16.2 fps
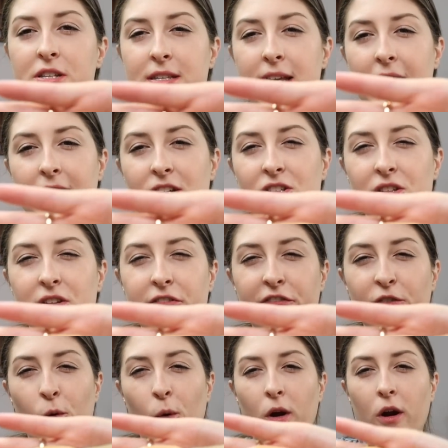It's actually
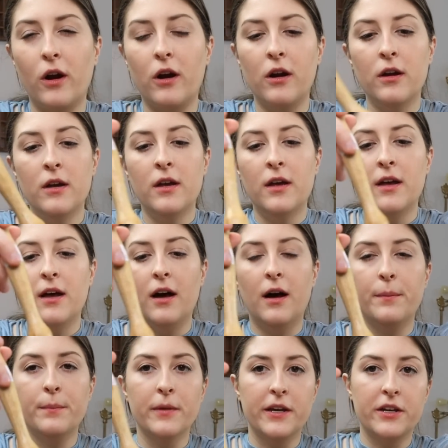for
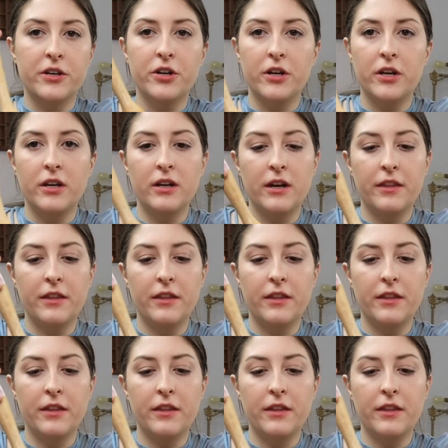like cooking,